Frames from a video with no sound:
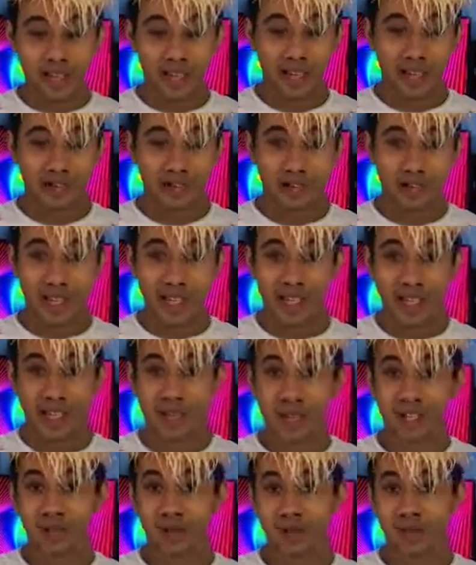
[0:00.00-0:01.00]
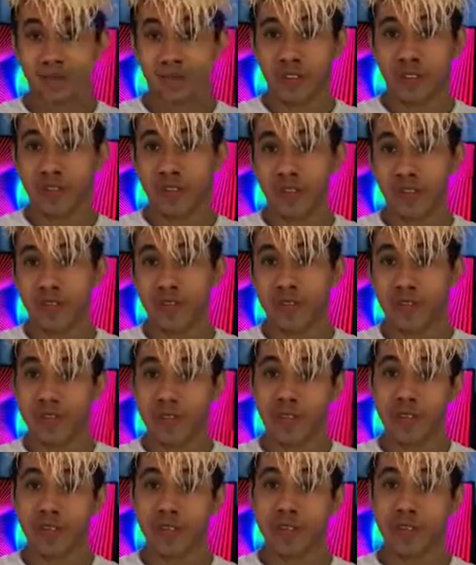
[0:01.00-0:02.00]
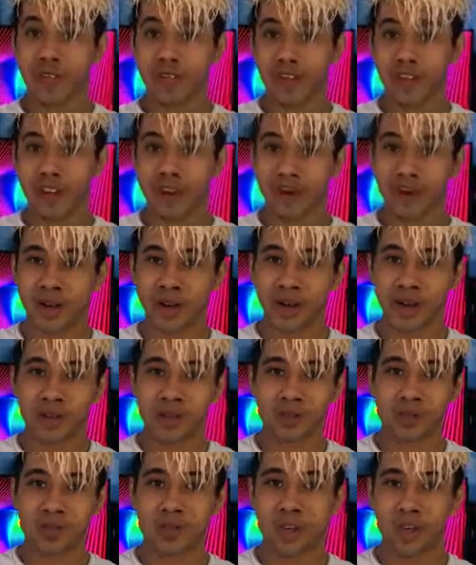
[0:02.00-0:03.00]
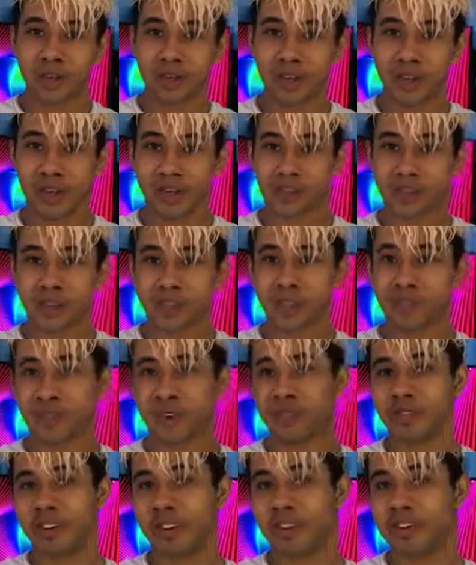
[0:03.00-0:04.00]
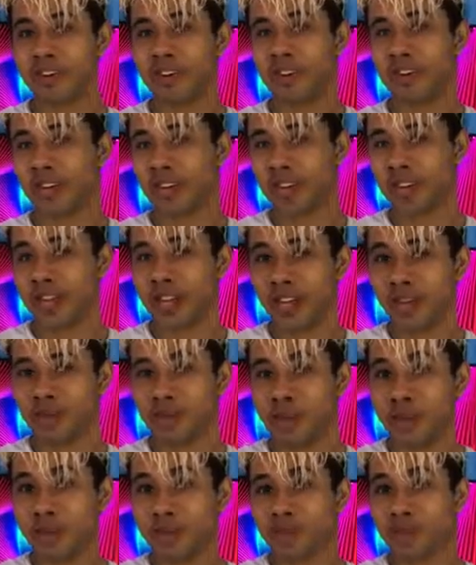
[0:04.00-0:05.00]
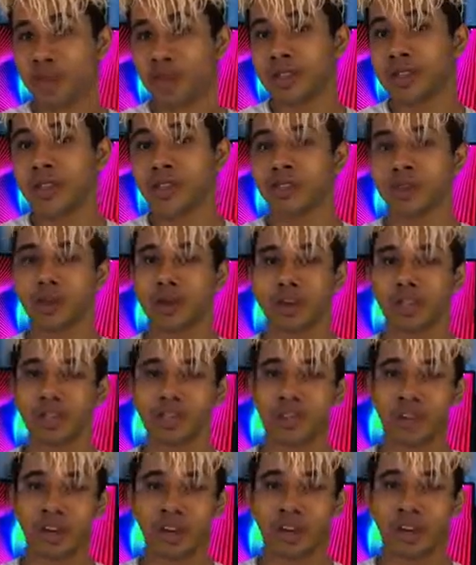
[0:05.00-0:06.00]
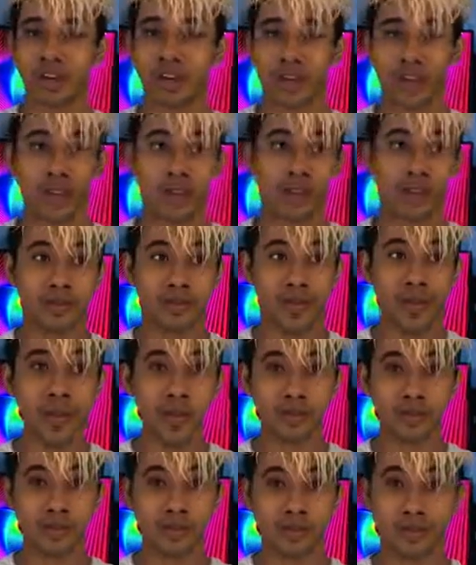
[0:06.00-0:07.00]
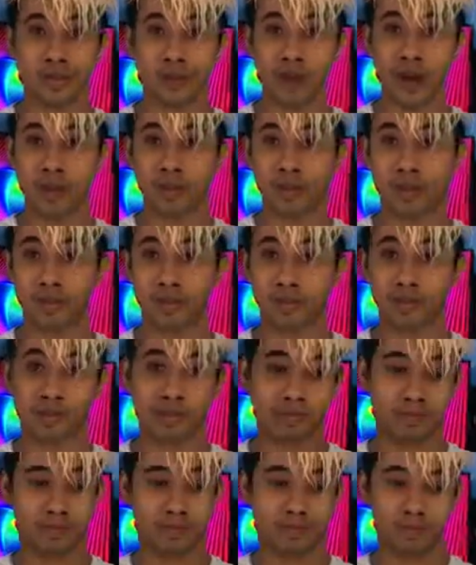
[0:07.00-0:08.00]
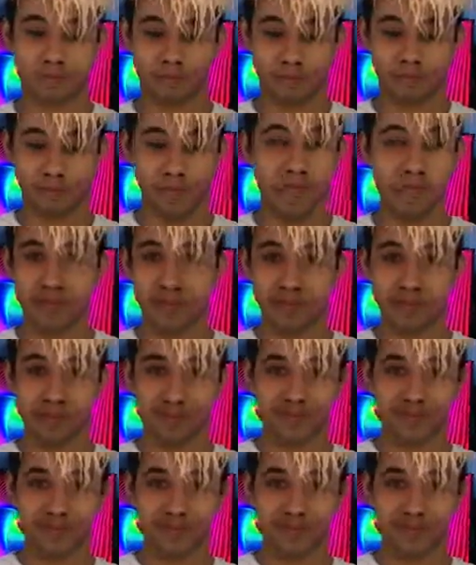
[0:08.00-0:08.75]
if you guys did enjoy the video, go ahead and hit the like button and subscribe if you guys want to see more videos on the channel. My name is Chris, thanks for watching the video, and yeah, subscribe. Peace.